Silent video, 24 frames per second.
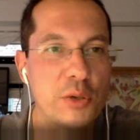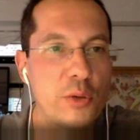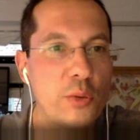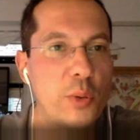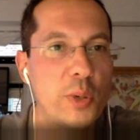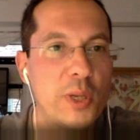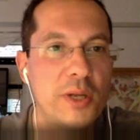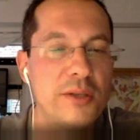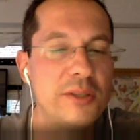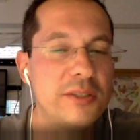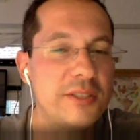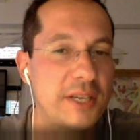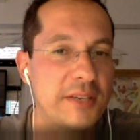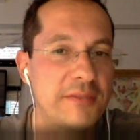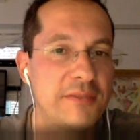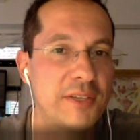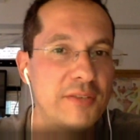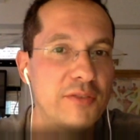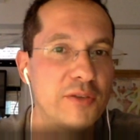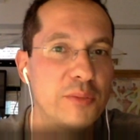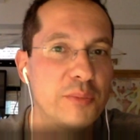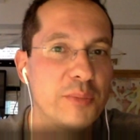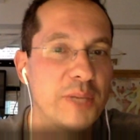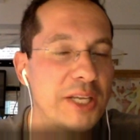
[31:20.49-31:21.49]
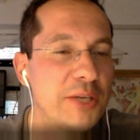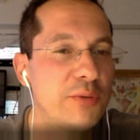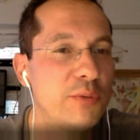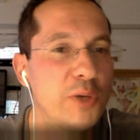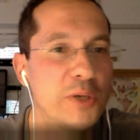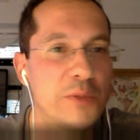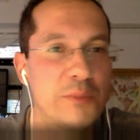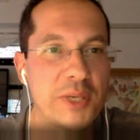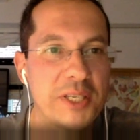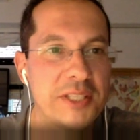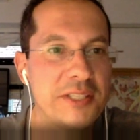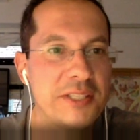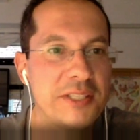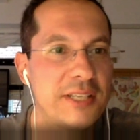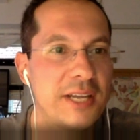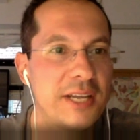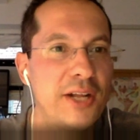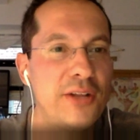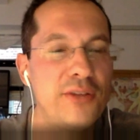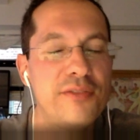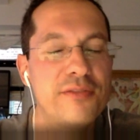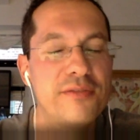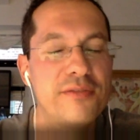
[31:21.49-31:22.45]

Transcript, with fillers: quilt, I've never made yeah. one myself,